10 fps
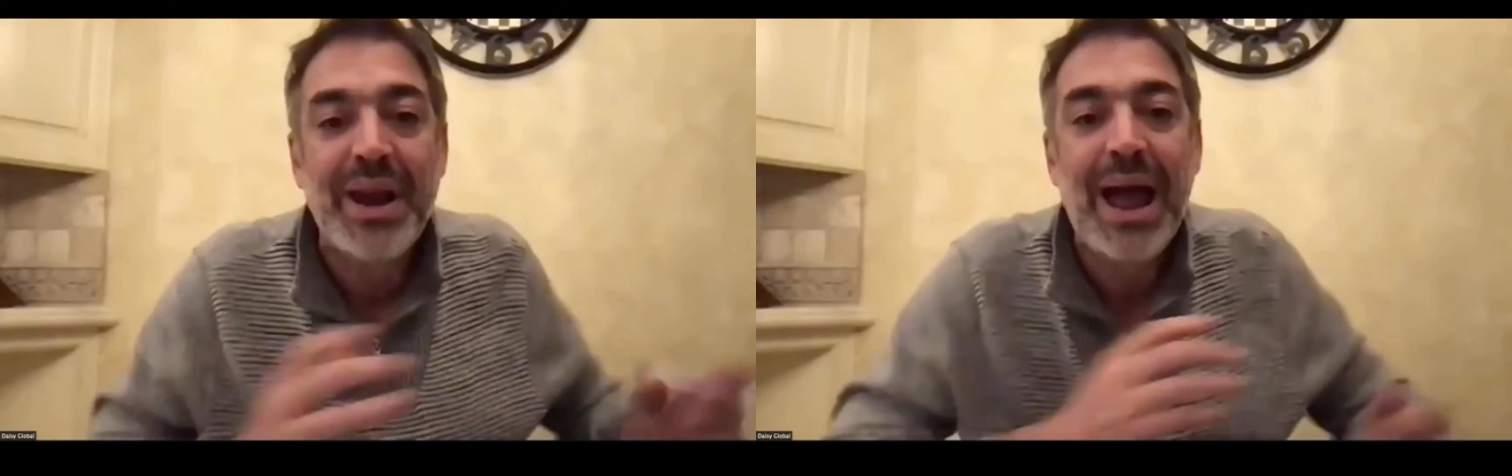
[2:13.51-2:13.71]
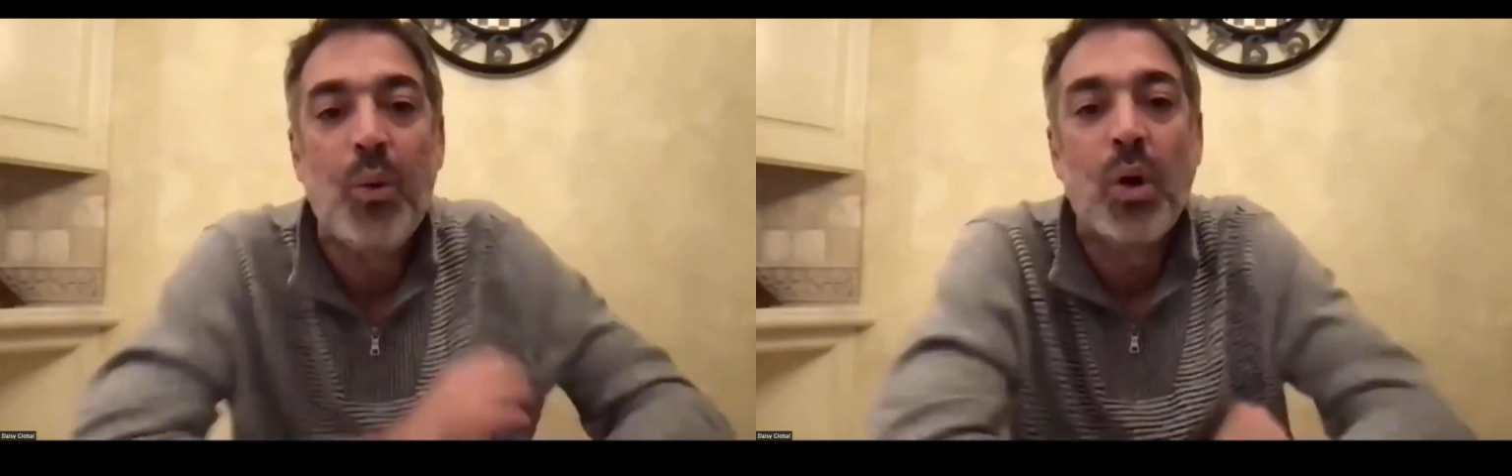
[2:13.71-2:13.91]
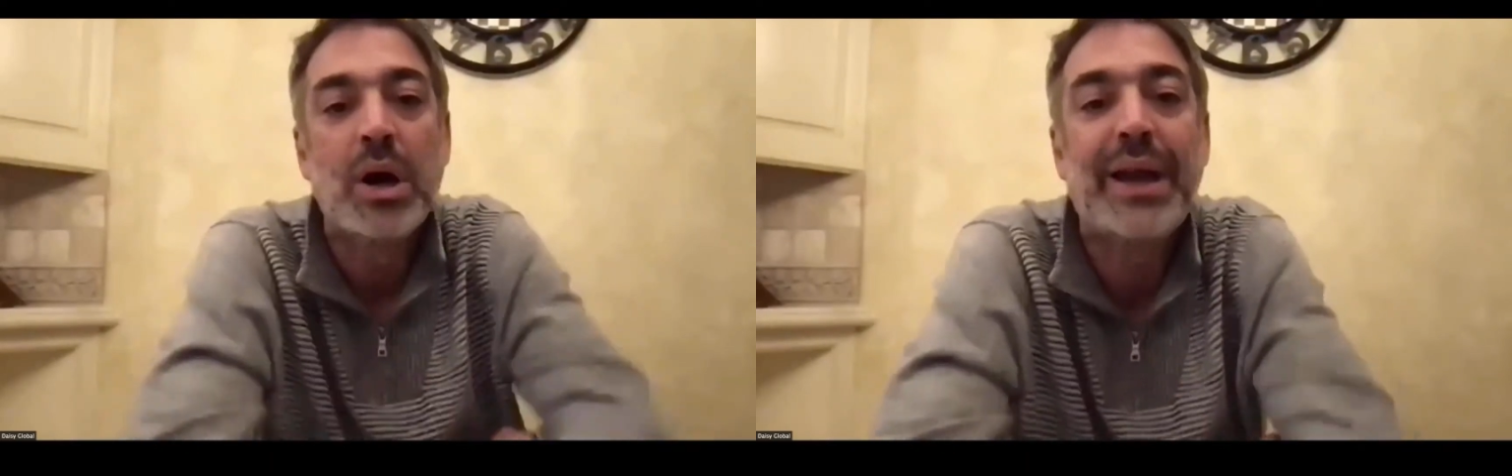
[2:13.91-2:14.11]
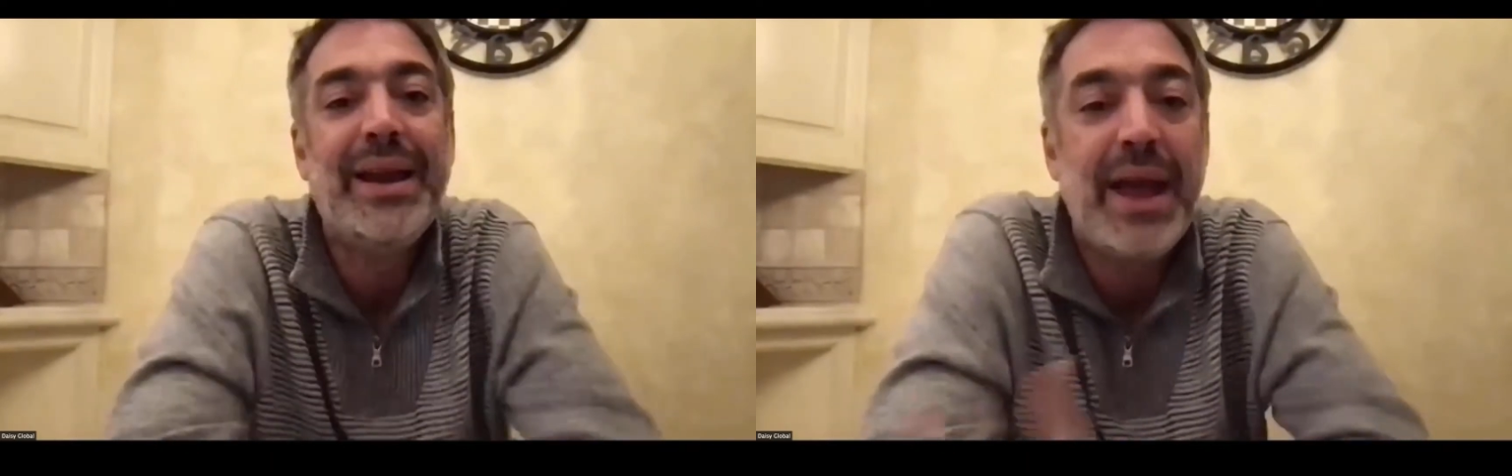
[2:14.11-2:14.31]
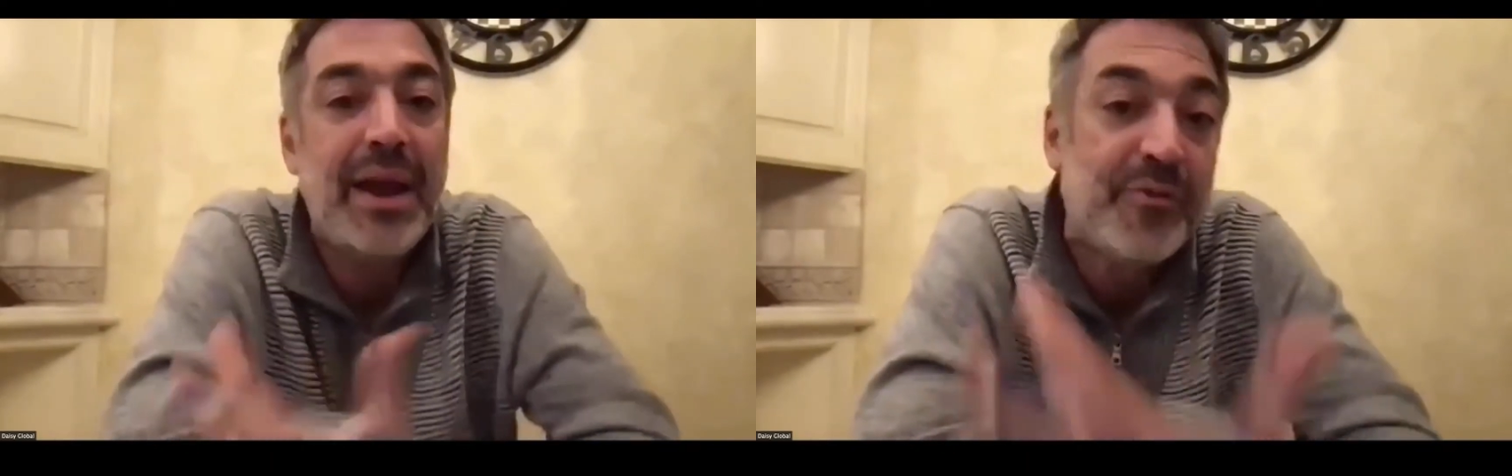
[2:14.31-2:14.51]
network
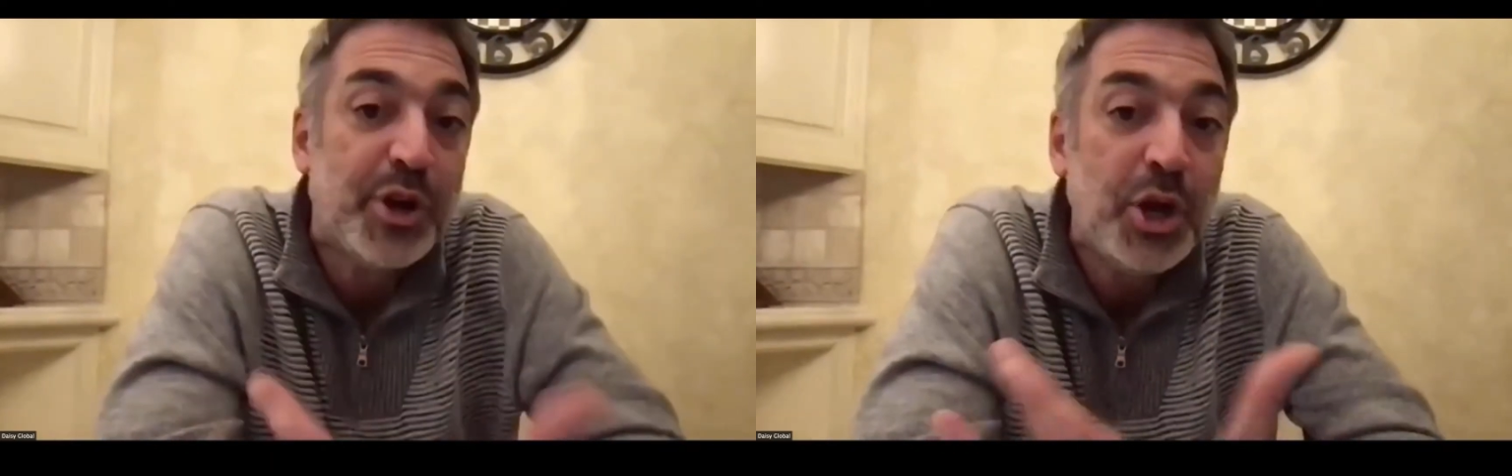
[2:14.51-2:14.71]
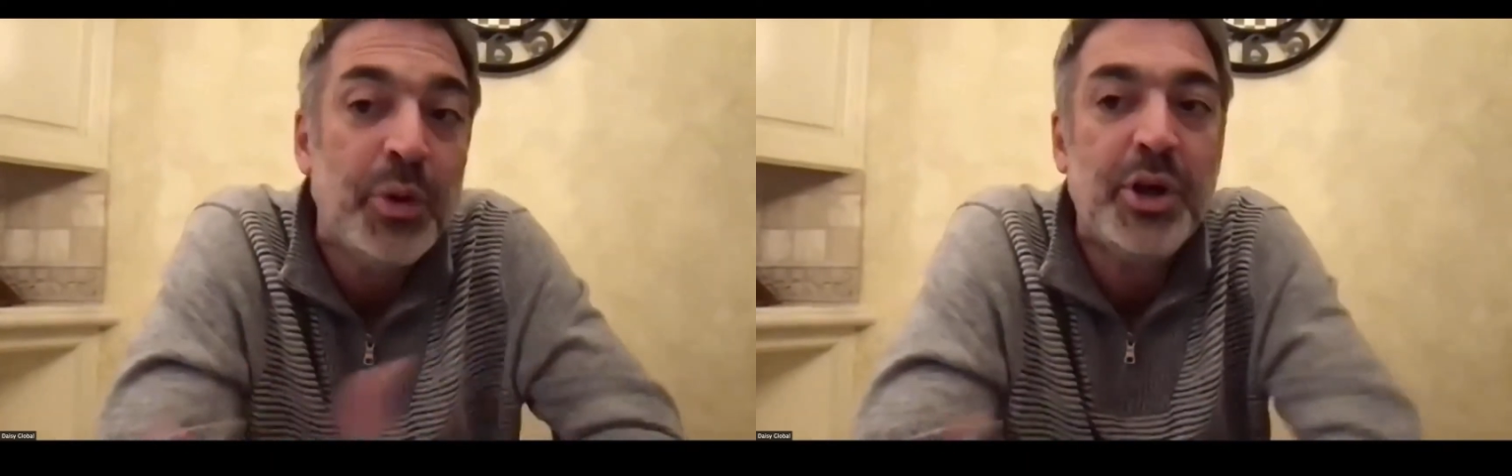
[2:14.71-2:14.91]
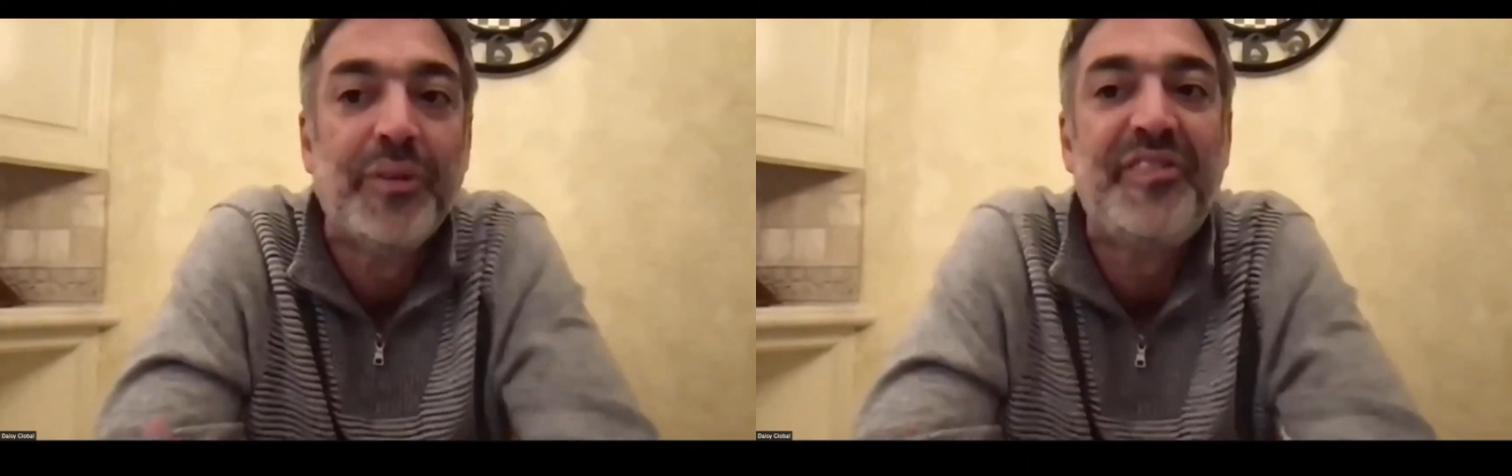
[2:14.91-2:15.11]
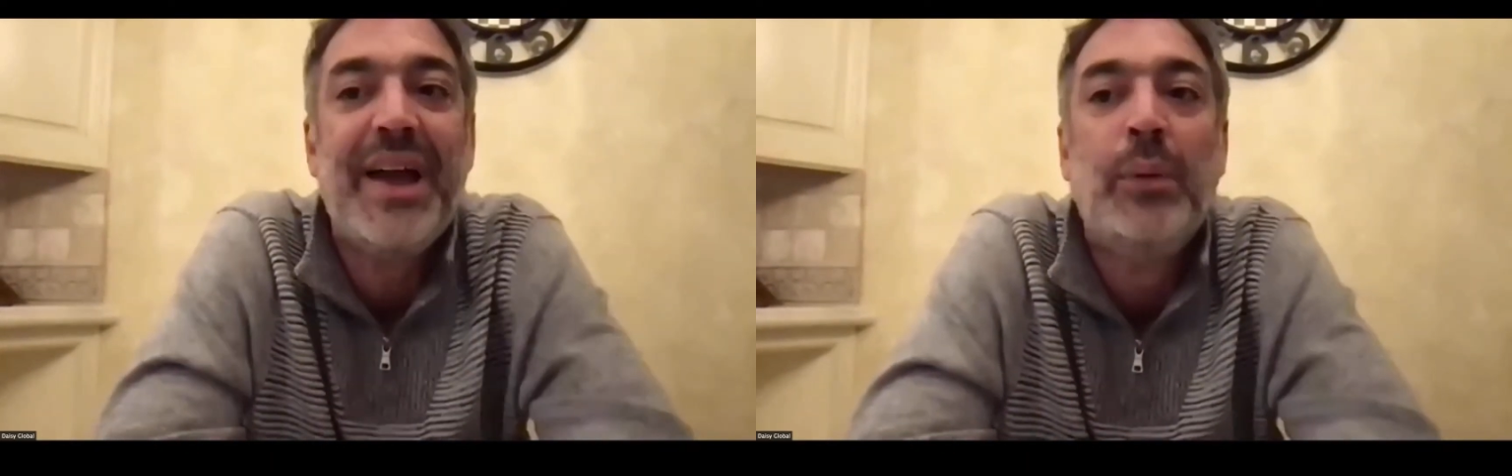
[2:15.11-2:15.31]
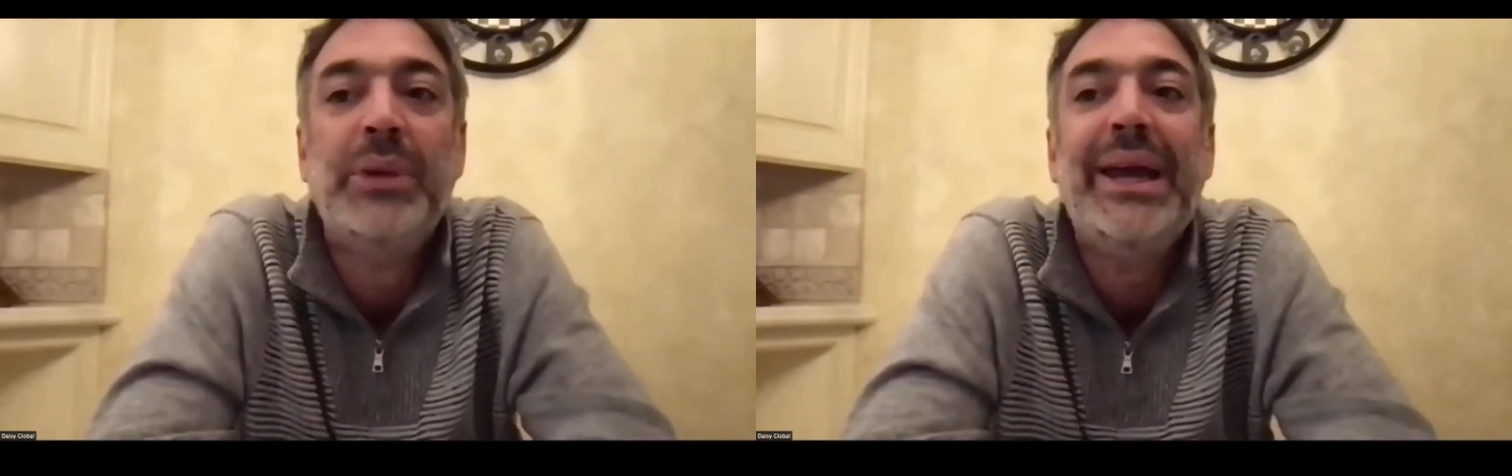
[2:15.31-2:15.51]
and for you and your
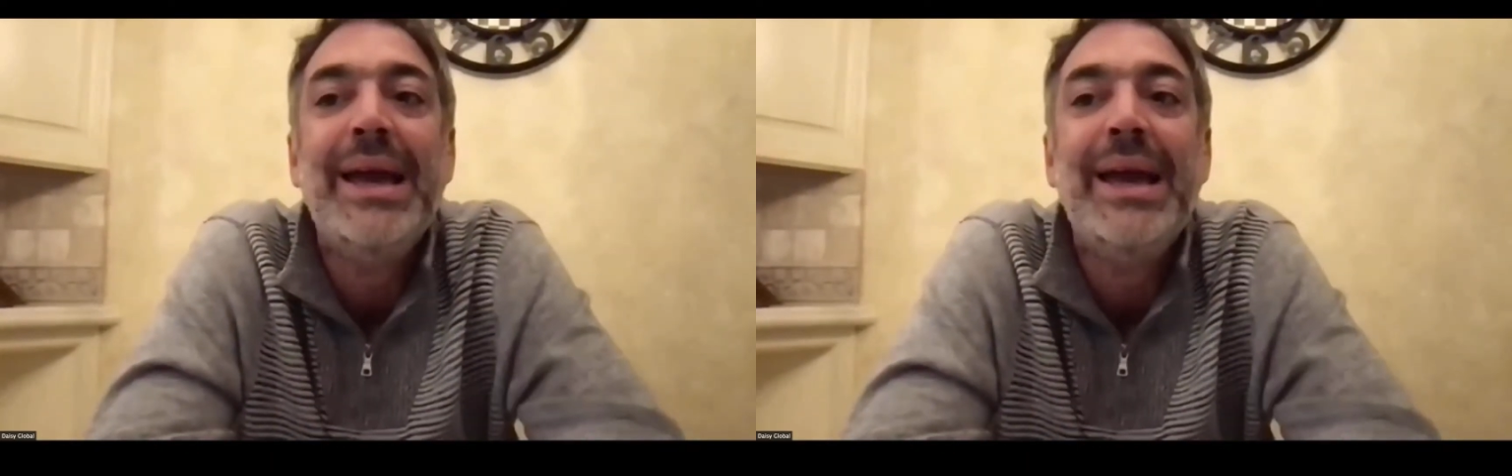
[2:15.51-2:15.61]
family.